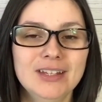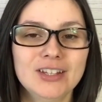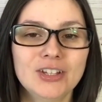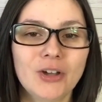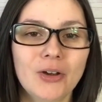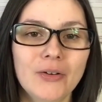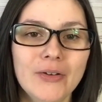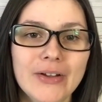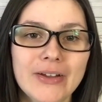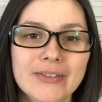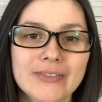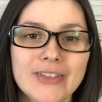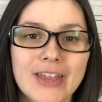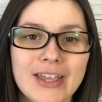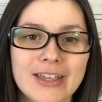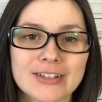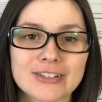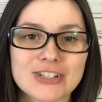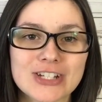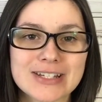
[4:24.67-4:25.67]
go it,
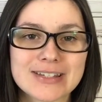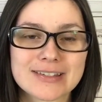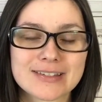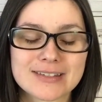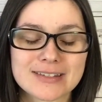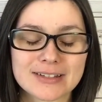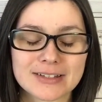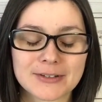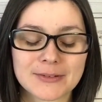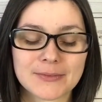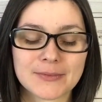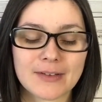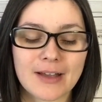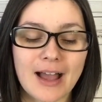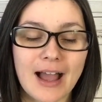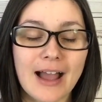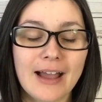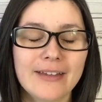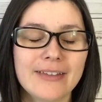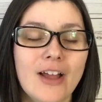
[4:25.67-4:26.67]
like, just
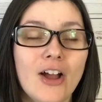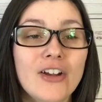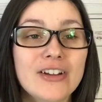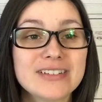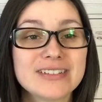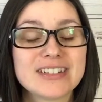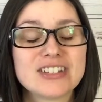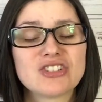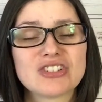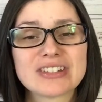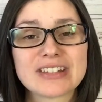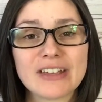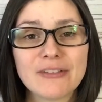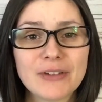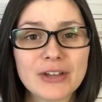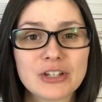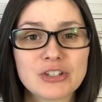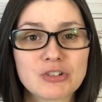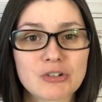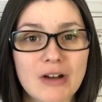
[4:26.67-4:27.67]
honestly, just give
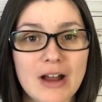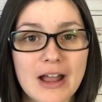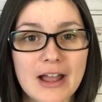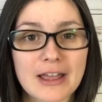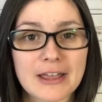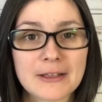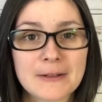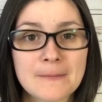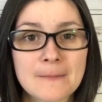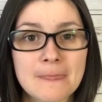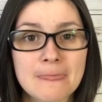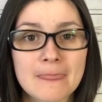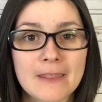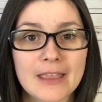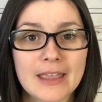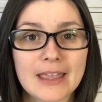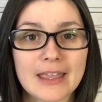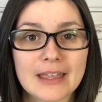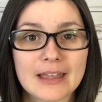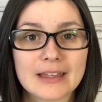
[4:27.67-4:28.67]
it a try.
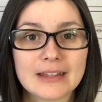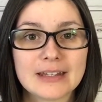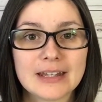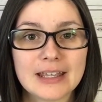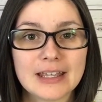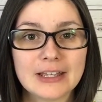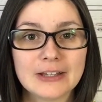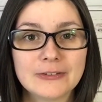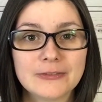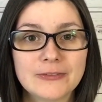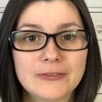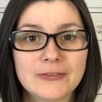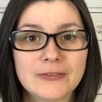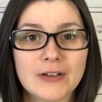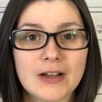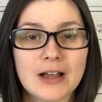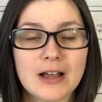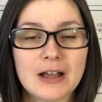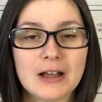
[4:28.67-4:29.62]
And if